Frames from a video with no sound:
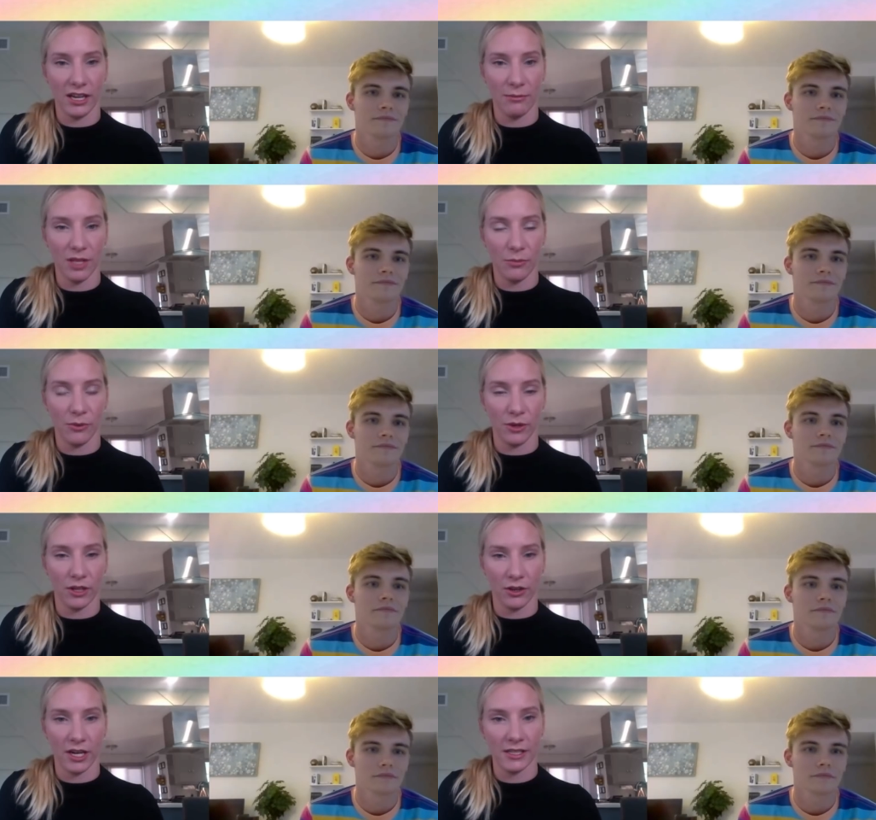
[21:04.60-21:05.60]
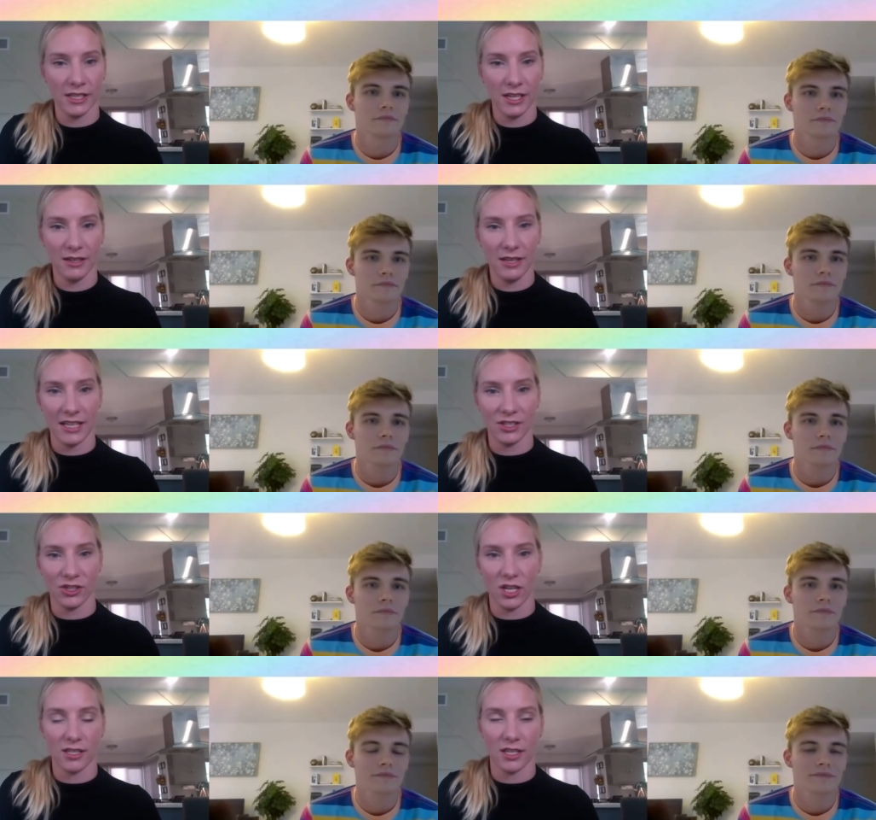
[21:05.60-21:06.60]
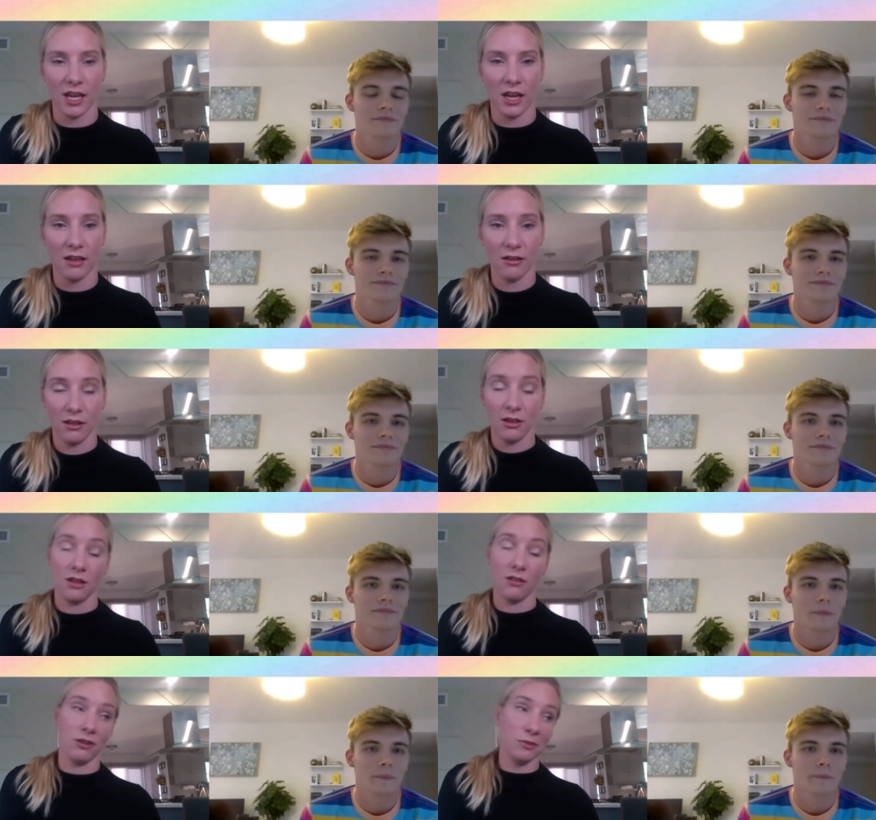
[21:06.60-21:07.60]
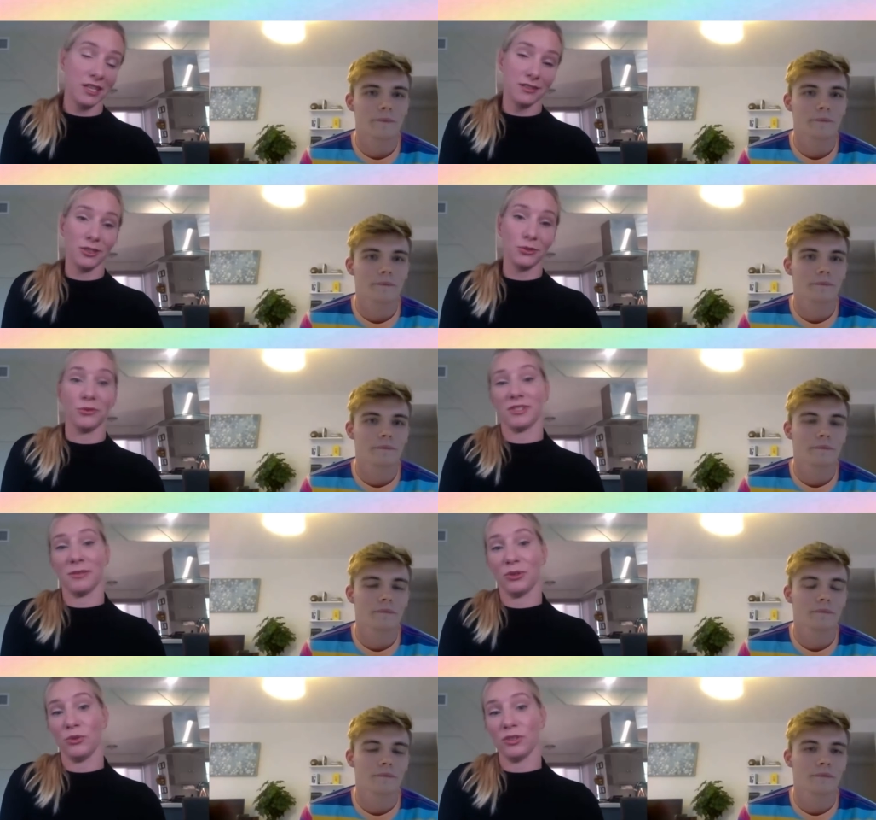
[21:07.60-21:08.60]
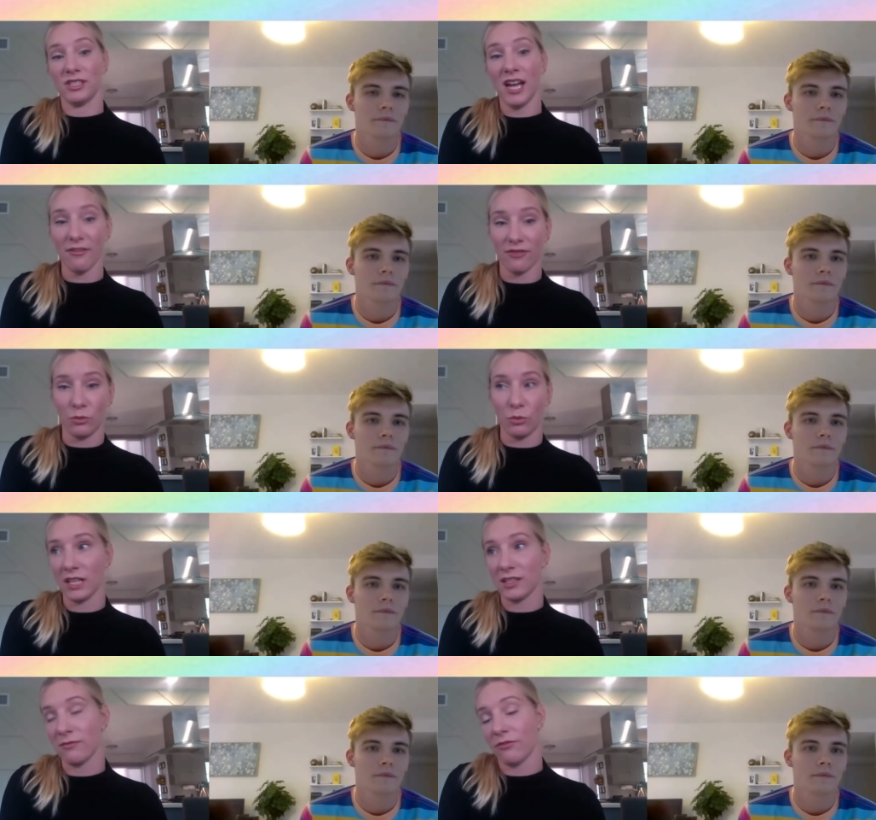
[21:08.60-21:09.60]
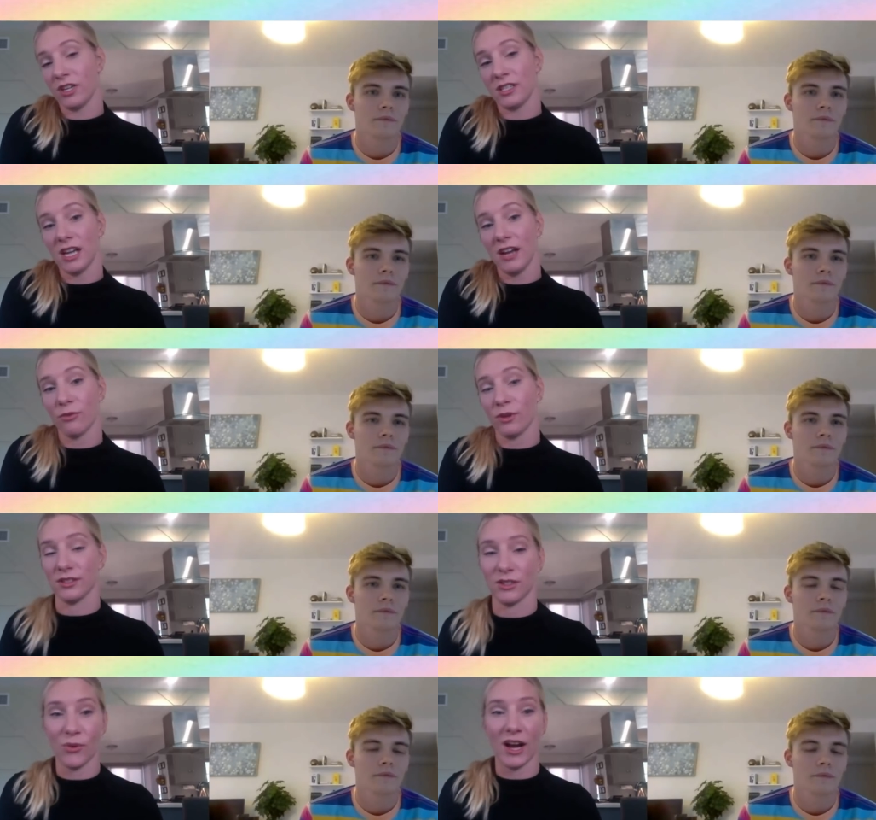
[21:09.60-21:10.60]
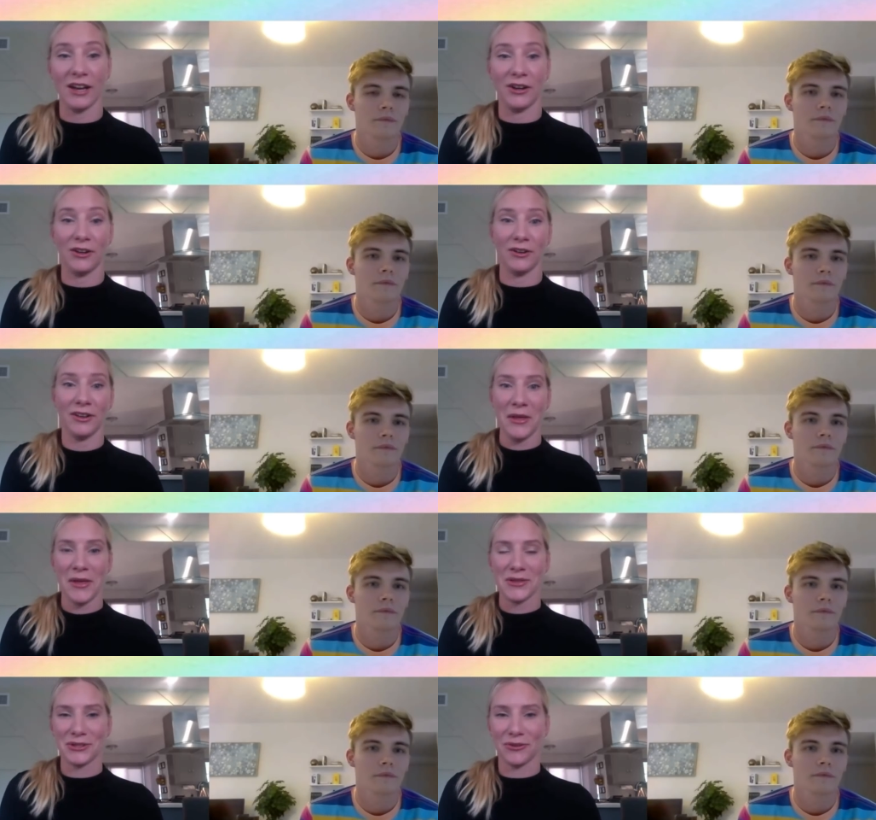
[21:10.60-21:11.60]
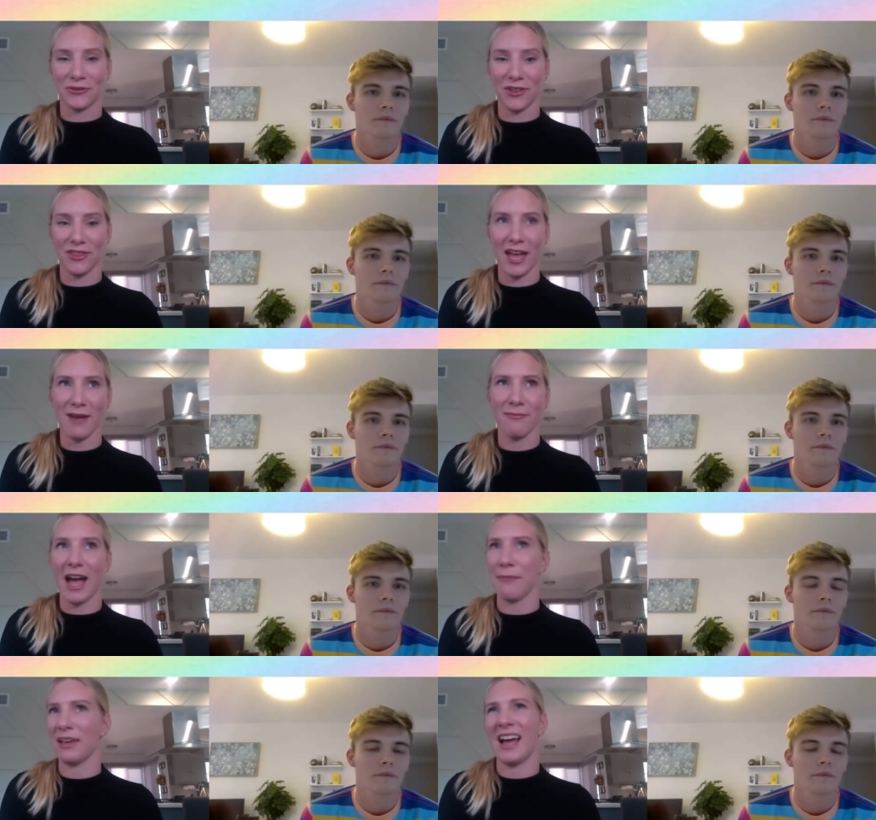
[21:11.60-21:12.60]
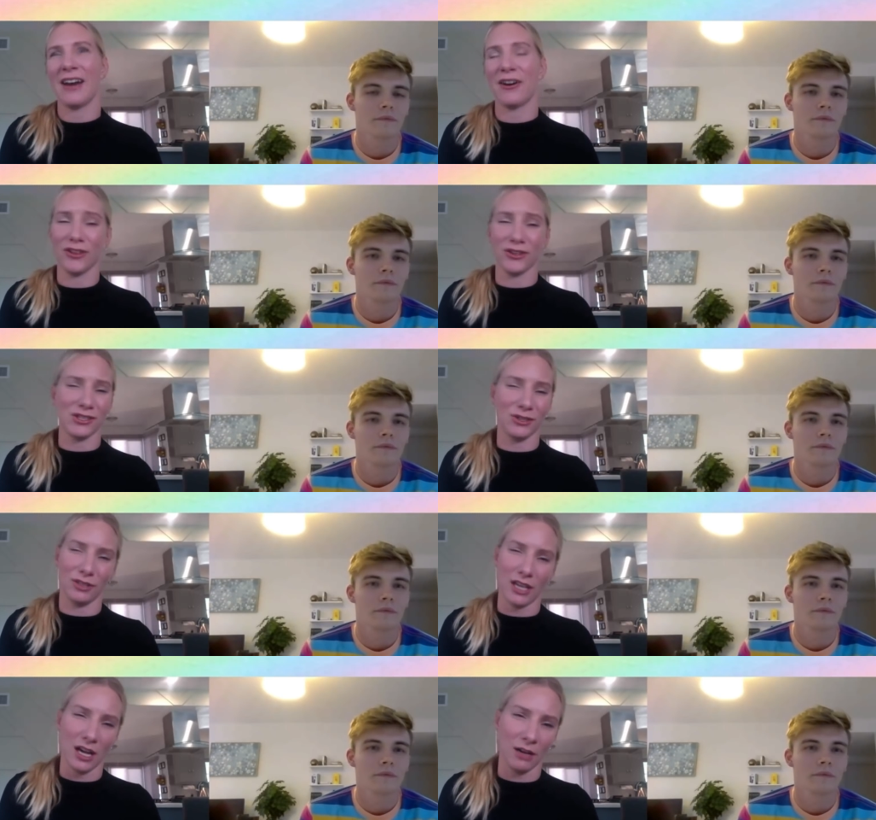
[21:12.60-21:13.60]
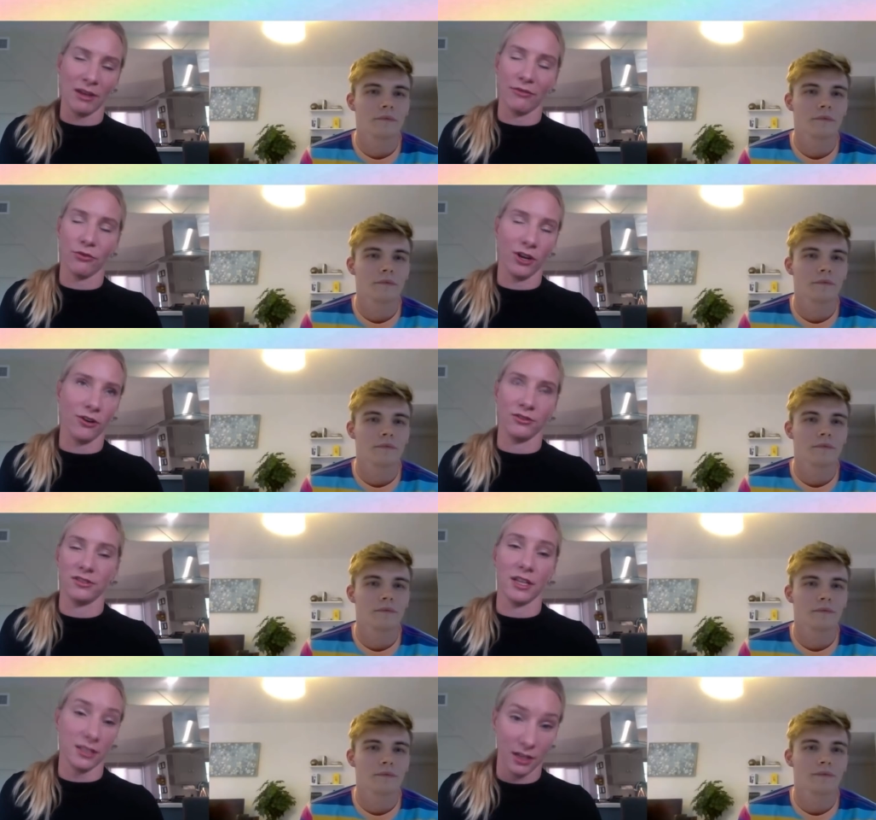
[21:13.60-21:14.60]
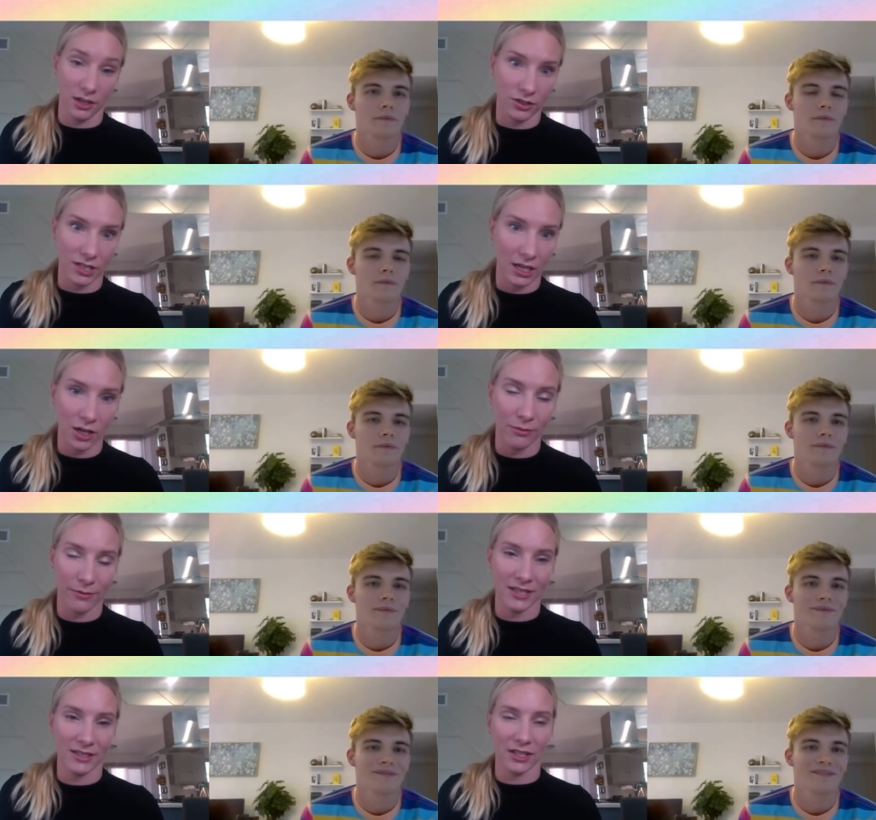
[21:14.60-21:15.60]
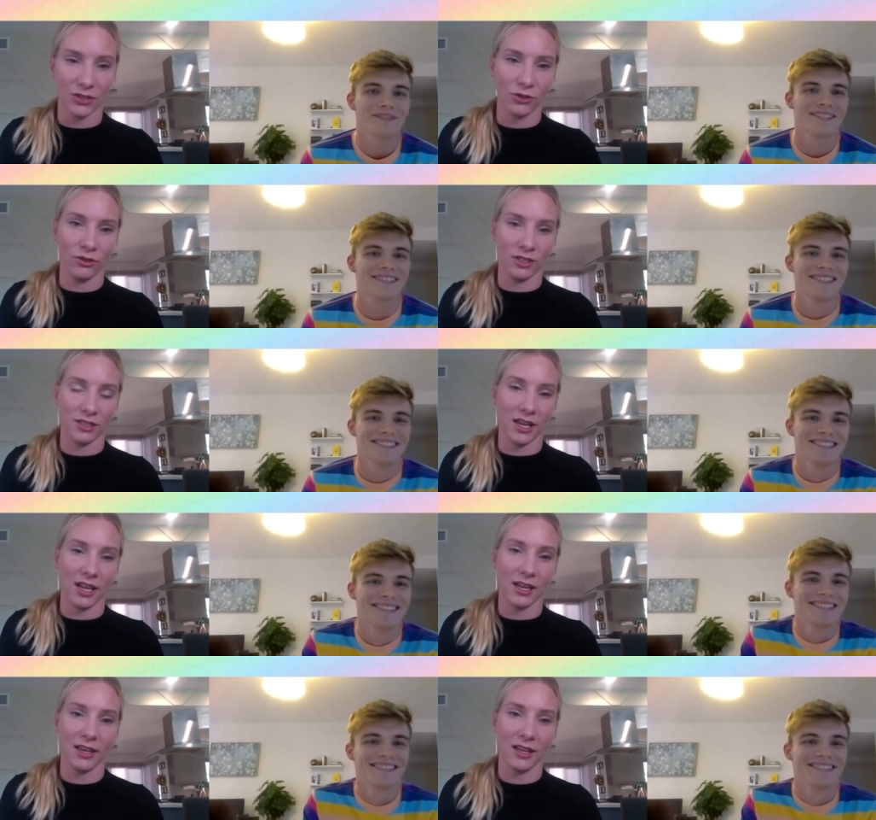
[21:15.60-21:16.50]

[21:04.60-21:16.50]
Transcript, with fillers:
Speaker 1: people are crazy. It's just like, well, we get to do some cool stuff and we get some free stuff once in a while. So for them, I mean, I don't know, they're so young. My four year old doesn't understand it all, but my six year old is like,